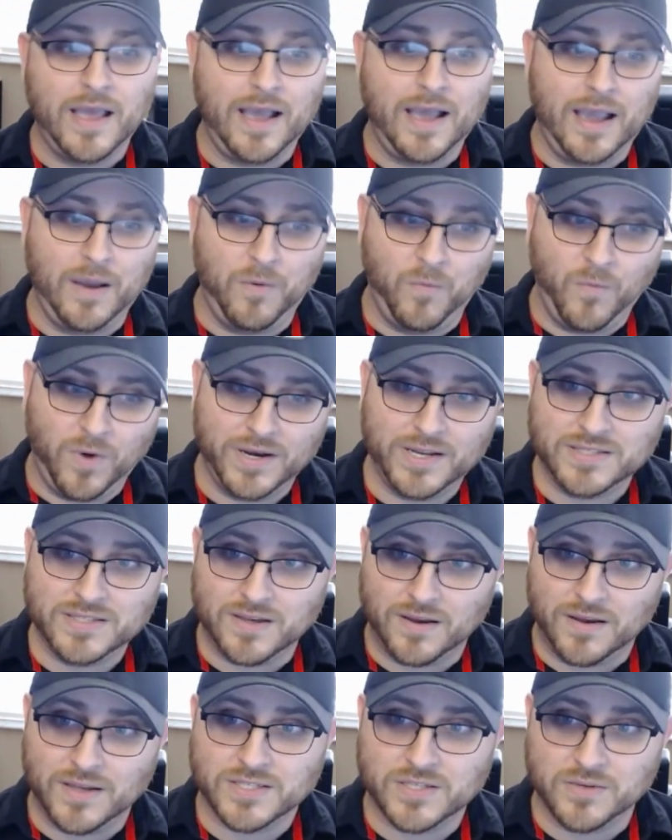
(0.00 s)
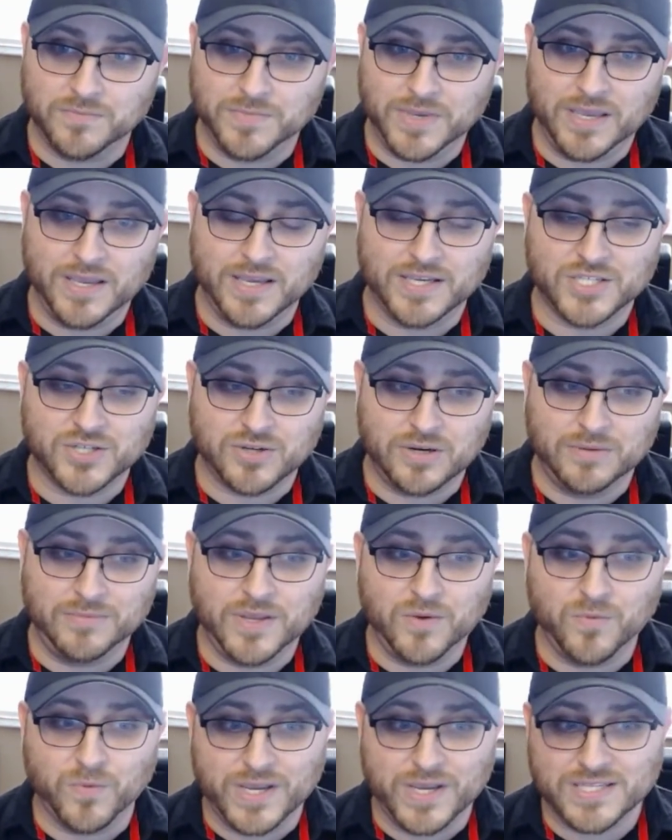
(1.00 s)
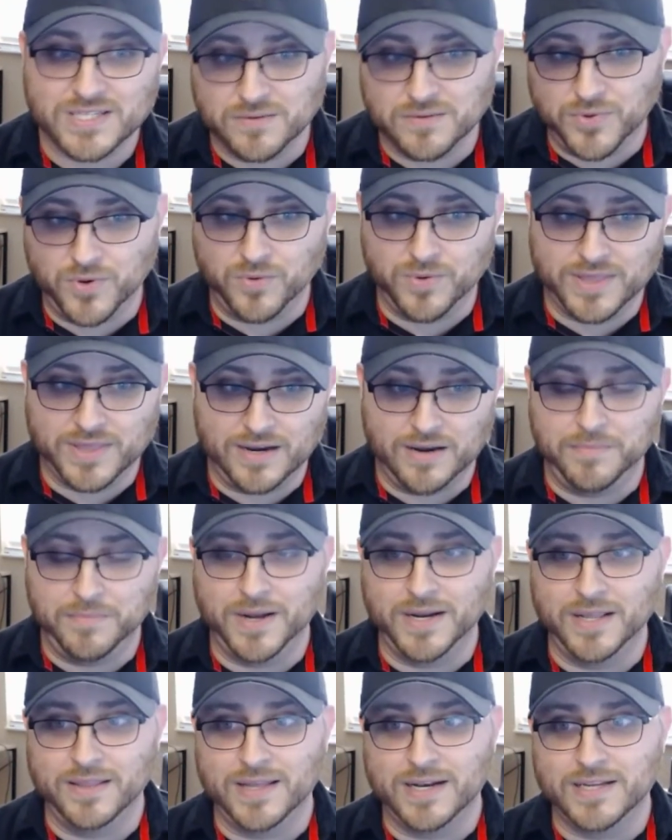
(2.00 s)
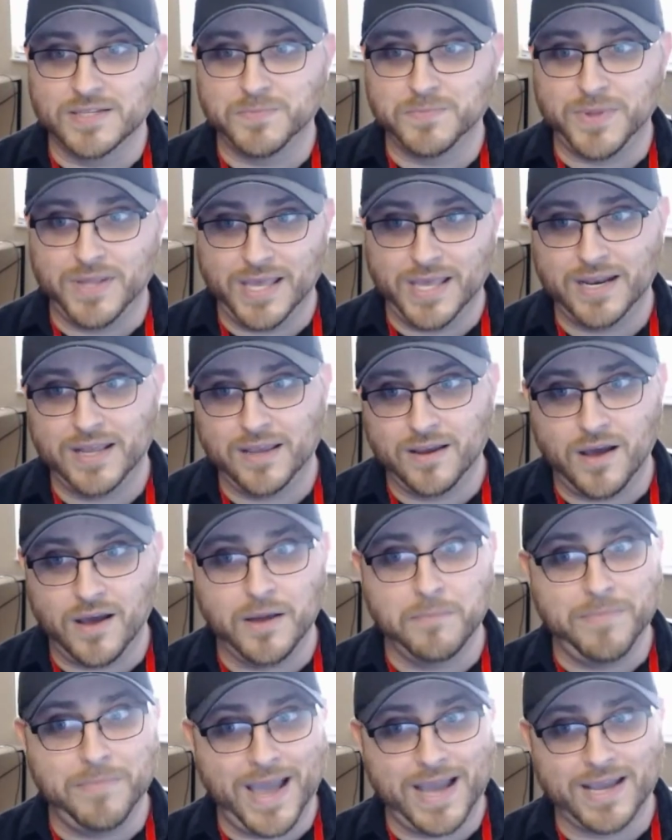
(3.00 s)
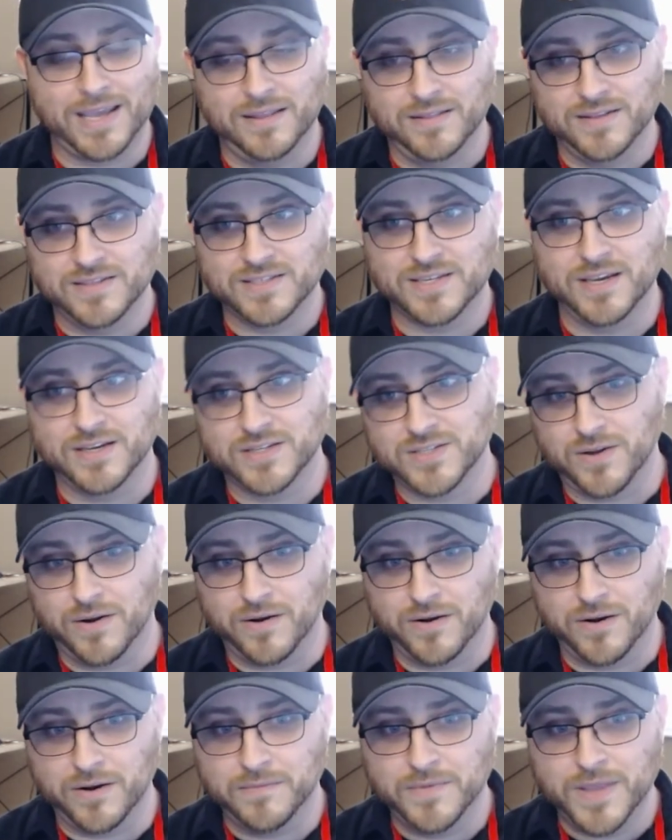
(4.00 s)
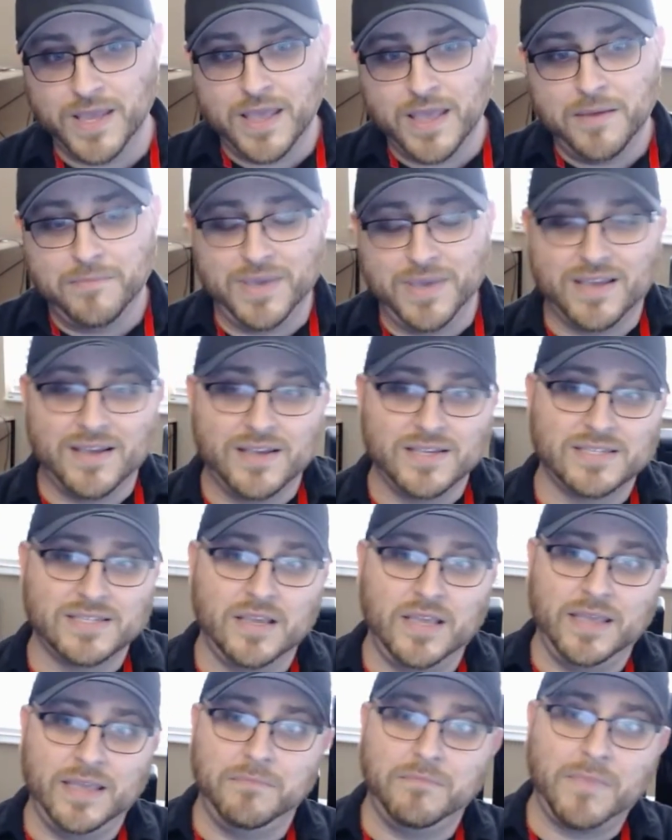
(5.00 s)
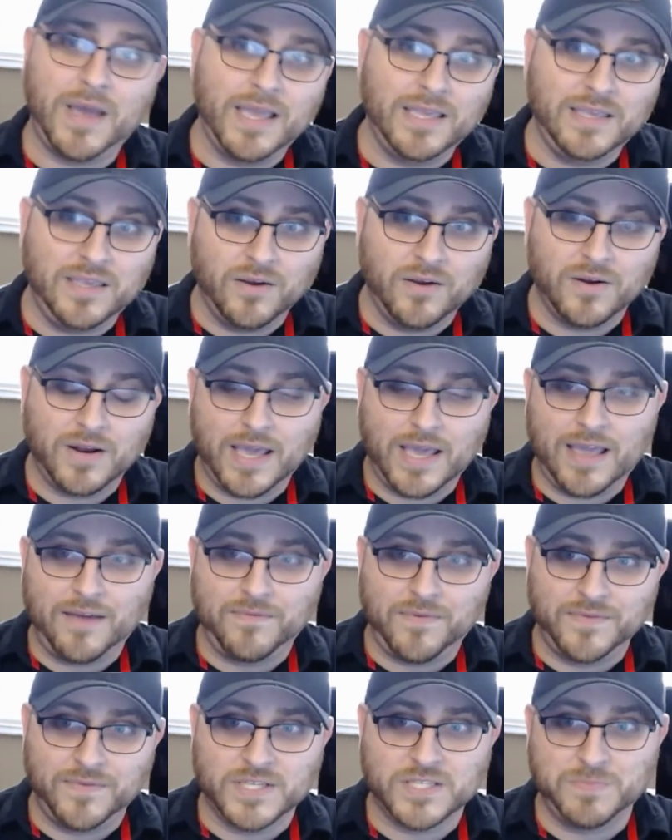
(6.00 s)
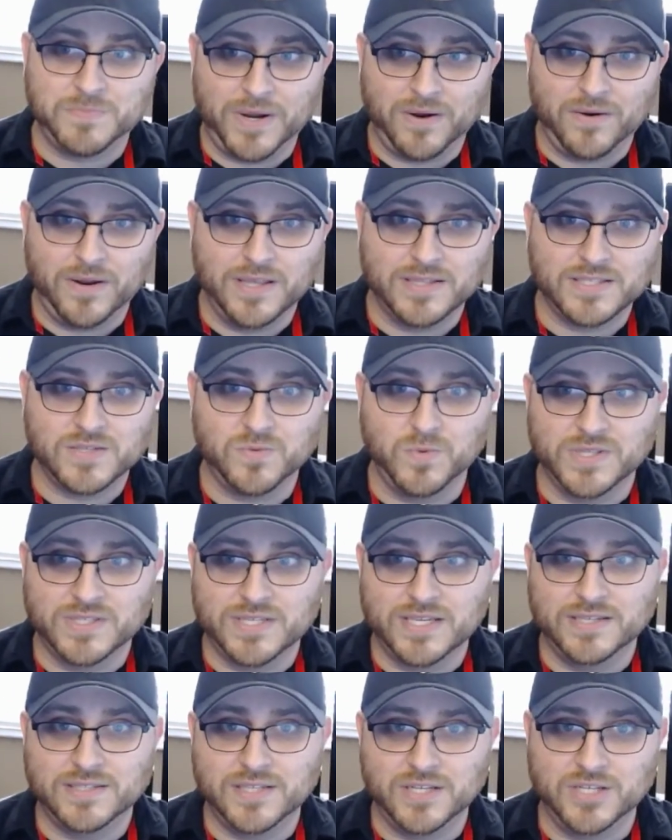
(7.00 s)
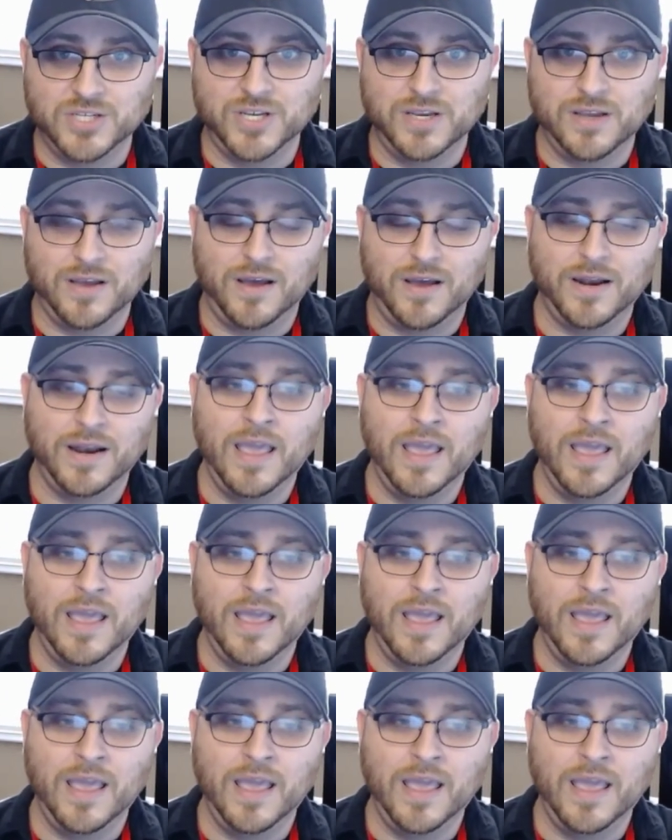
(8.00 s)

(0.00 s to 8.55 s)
I wanted to also be extremely reasonable with anybody that is planning on backing this Kickstarter, because in my year and a half of experience with TCG Con,